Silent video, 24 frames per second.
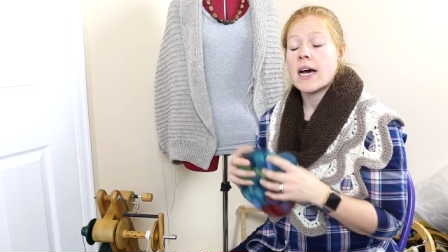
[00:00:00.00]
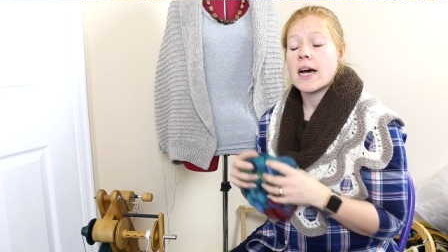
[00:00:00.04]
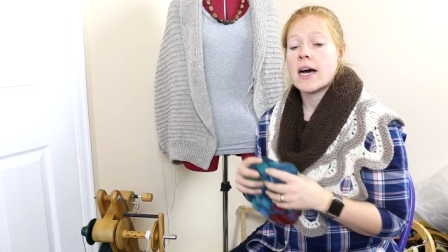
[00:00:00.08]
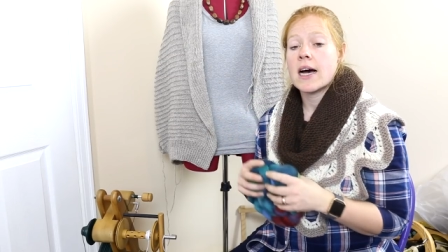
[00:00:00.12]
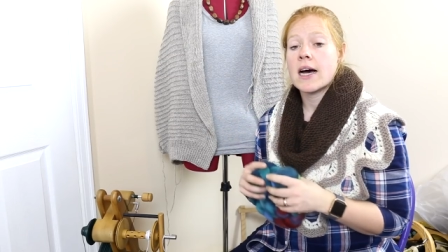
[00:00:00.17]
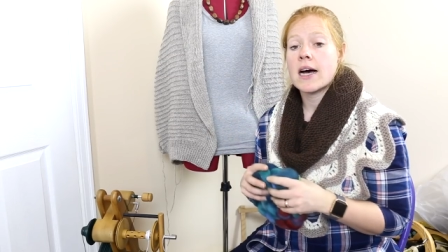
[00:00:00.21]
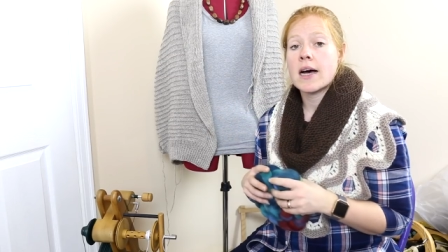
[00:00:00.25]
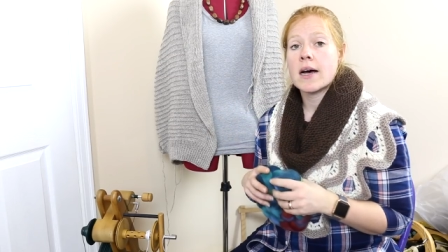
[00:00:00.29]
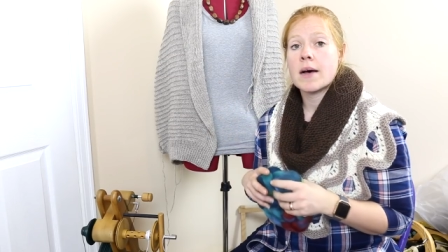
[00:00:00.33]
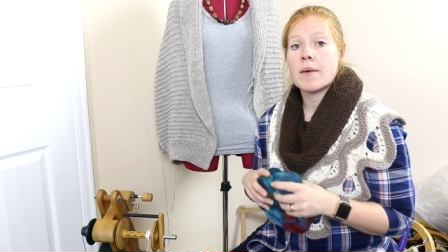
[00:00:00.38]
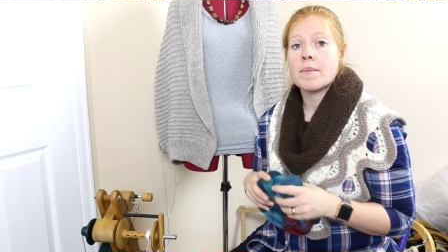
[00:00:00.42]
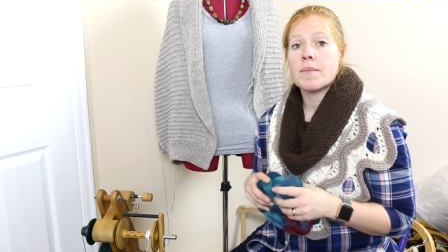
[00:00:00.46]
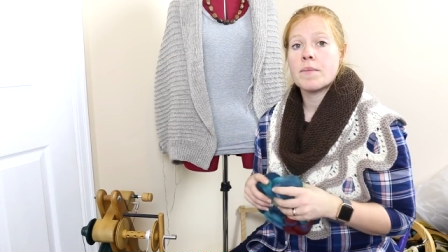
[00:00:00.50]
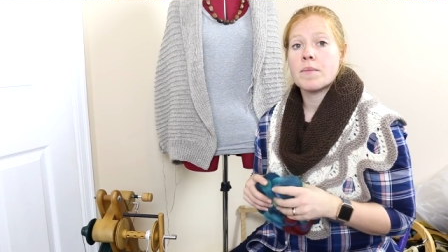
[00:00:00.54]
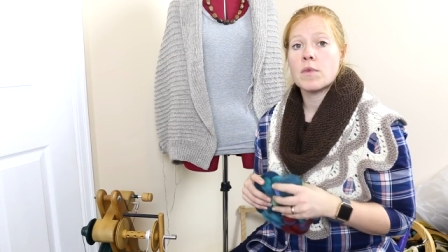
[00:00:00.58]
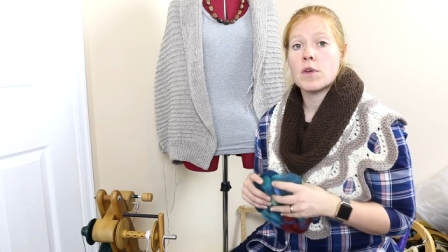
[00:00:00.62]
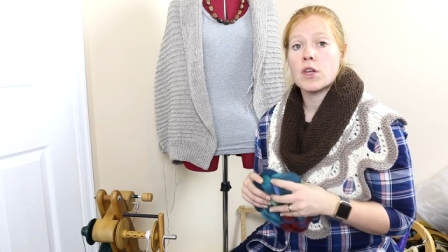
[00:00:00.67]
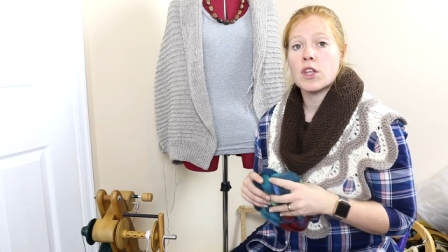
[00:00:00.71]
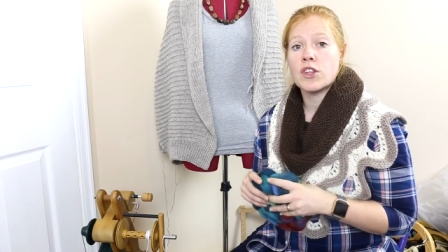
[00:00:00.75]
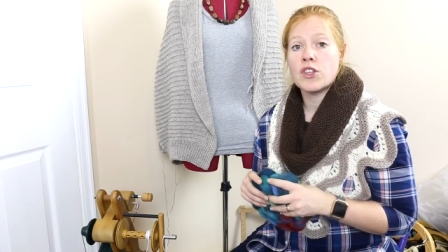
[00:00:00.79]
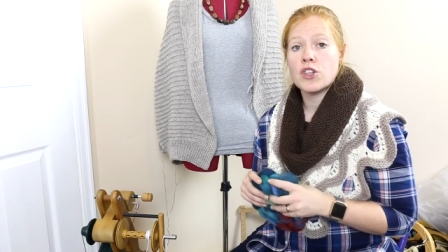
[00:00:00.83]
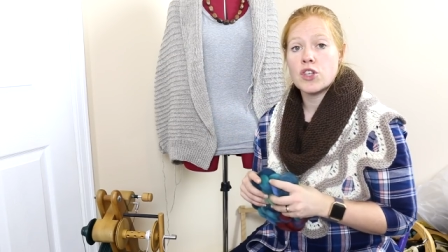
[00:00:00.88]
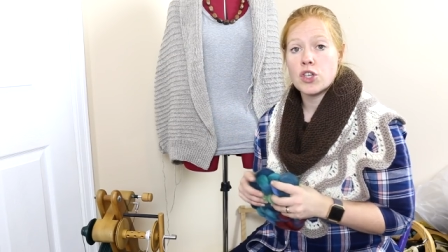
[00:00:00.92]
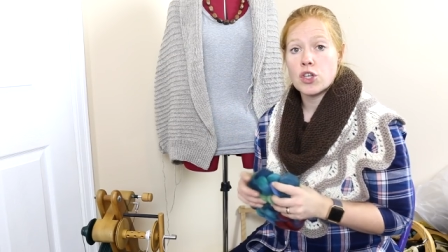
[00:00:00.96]
um,
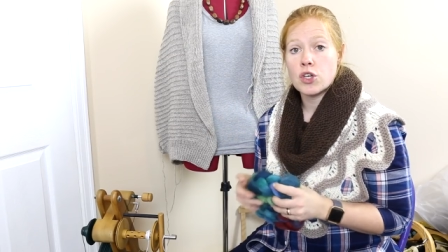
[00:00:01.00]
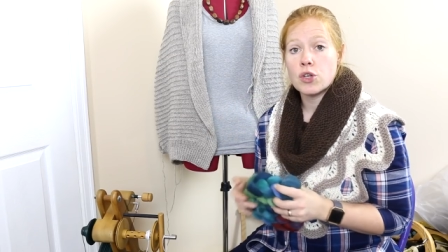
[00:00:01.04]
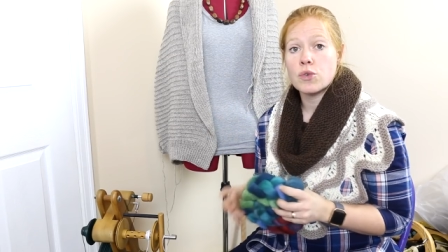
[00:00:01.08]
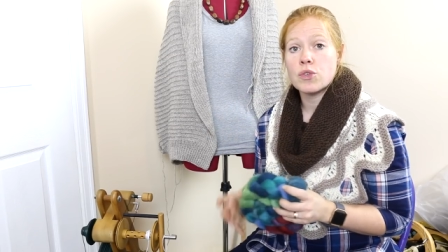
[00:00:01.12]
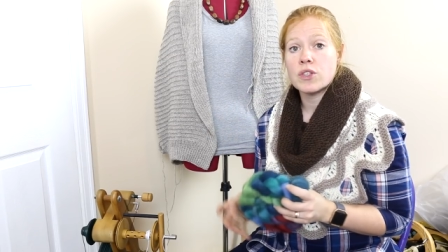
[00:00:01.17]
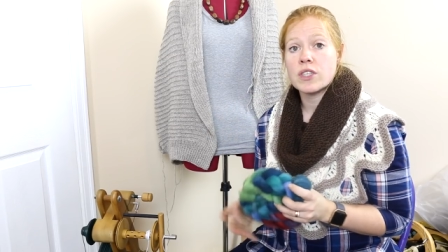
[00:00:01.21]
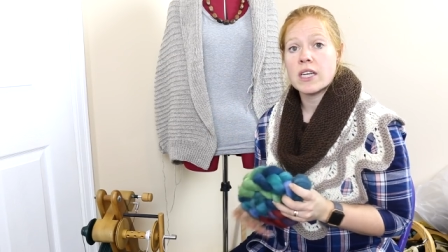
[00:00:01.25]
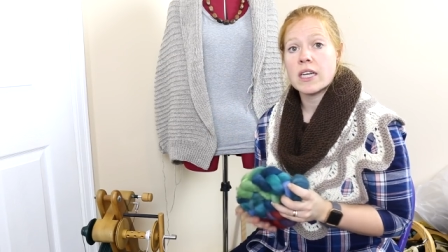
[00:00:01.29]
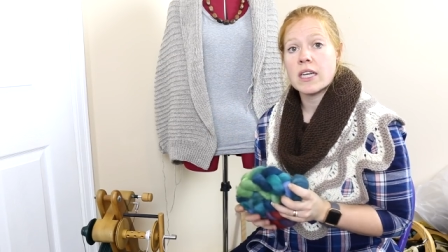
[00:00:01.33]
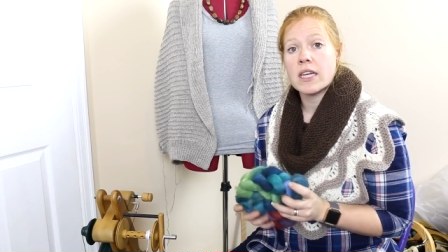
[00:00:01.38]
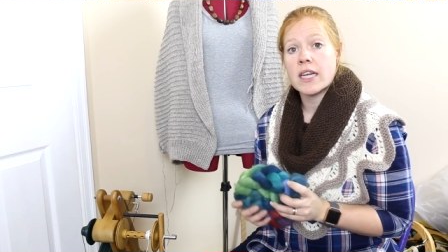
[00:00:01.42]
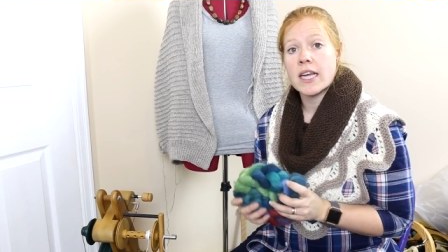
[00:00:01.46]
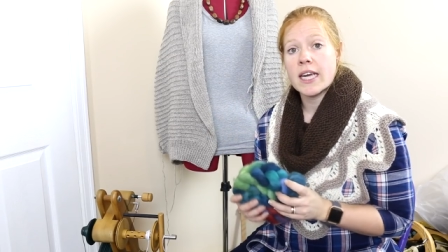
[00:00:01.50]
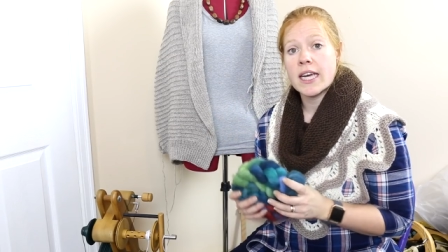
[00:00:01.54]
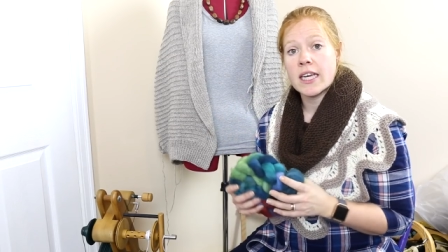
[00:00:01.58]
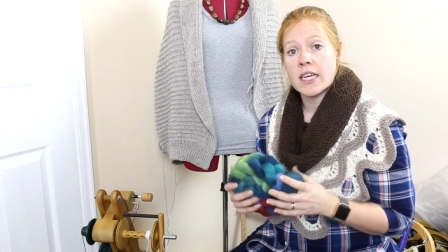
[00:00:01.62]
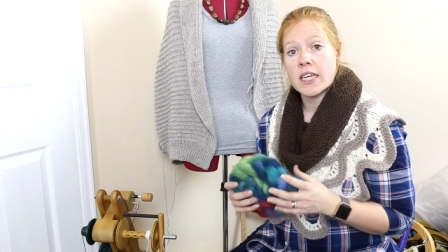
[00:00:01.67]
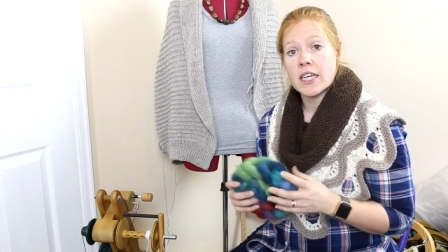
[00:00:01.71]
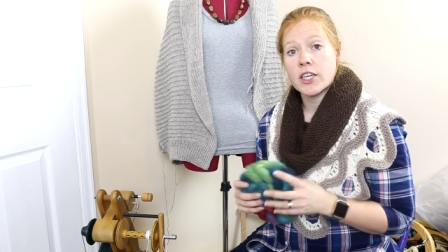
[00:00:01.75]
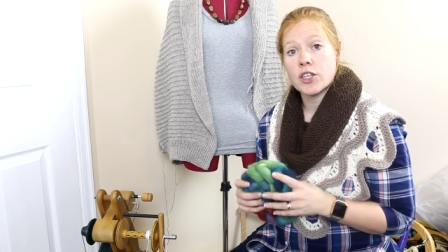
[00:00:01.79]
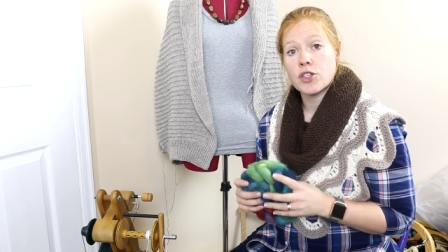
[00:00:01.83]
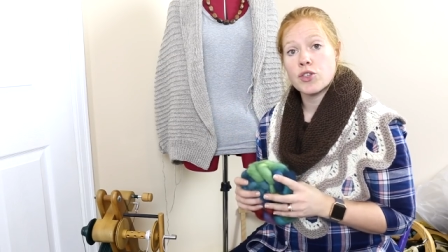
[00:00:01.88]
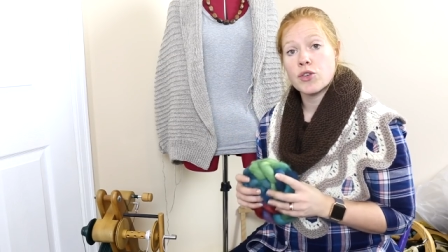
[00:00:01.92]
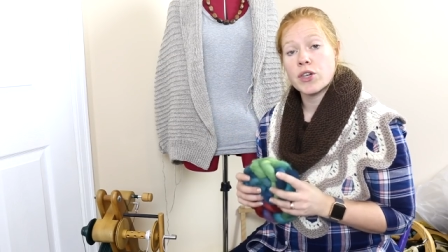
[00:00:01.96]
to use in,
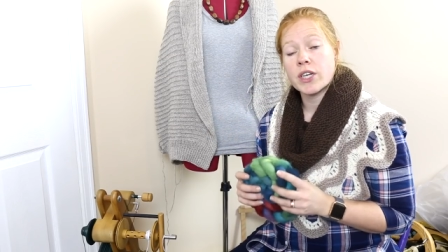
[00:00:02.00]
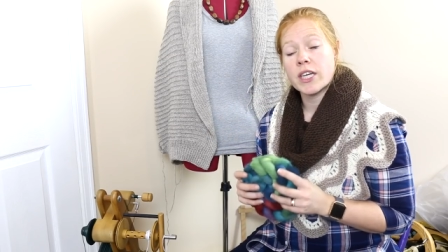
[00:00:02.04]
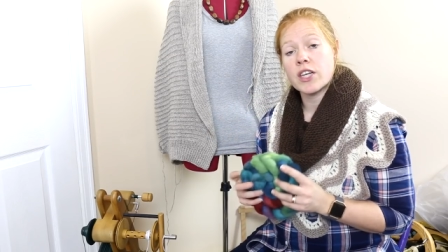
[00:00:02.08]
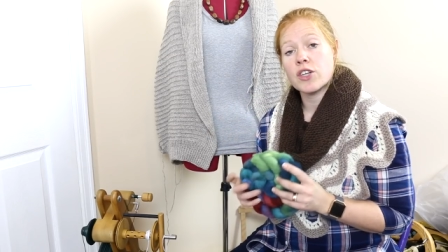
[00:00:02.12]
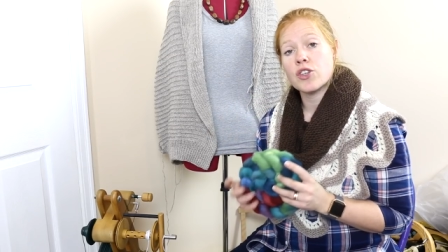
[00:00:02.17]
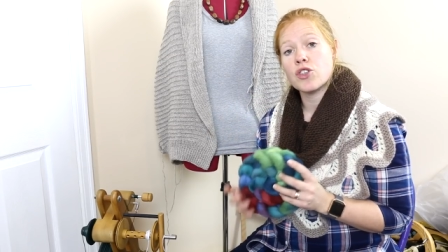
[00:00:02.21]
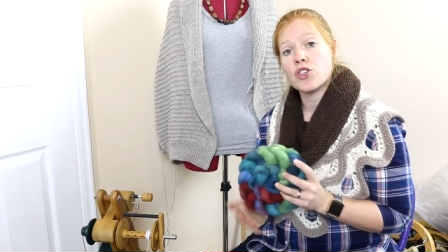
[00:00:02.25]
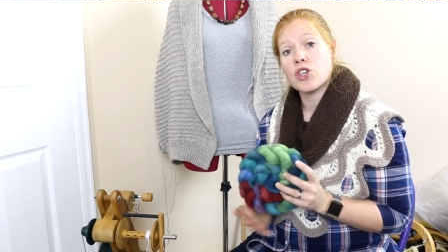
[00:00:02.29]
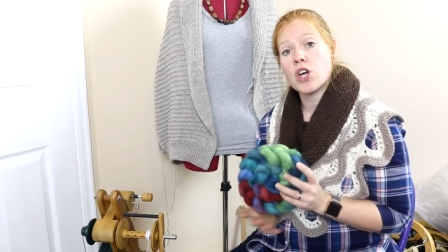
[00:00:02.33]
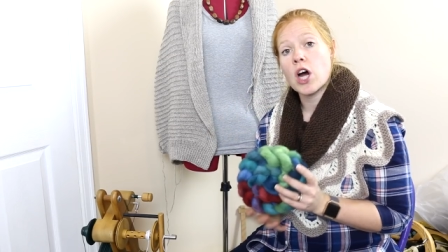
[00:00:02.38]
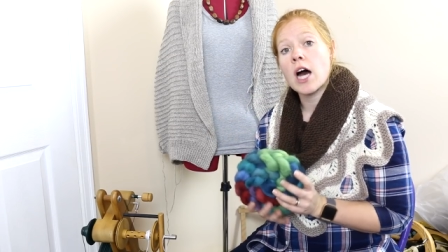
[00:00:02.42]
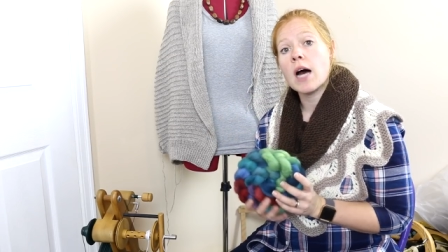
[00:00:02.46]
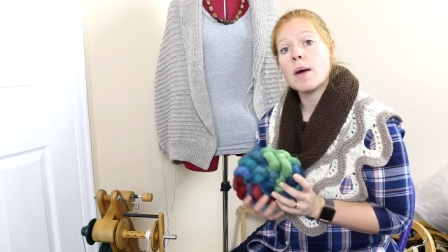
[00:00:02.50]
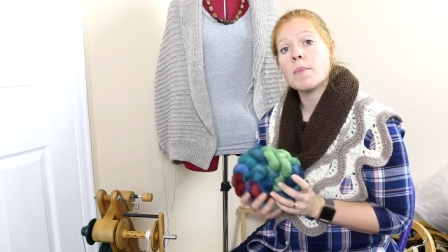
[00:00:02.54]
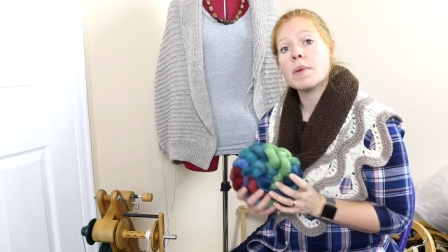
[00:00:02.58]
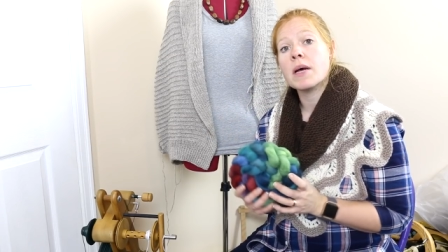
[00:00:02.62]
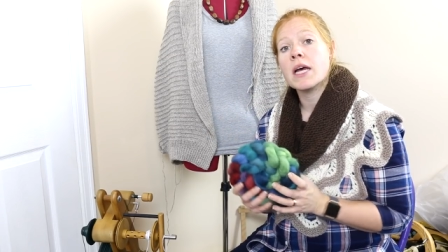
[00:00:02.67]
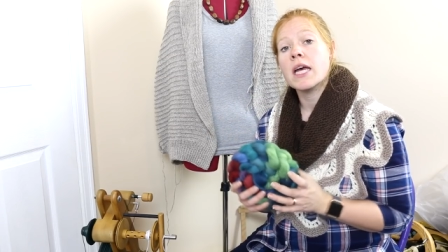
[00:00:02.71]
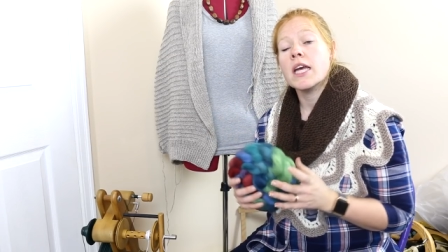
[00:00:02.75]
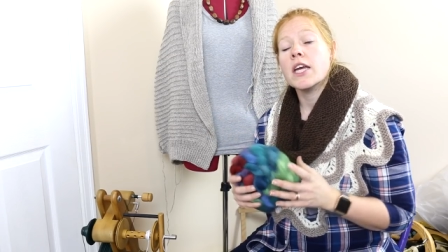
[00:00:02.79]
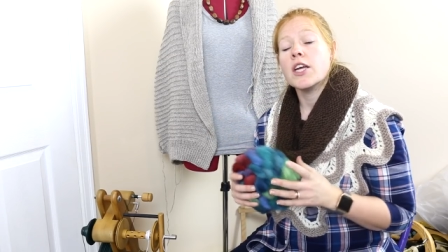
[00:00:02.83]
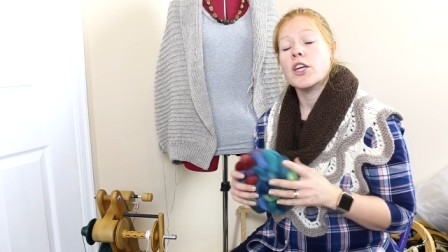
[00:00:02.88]
in Katrina's shop.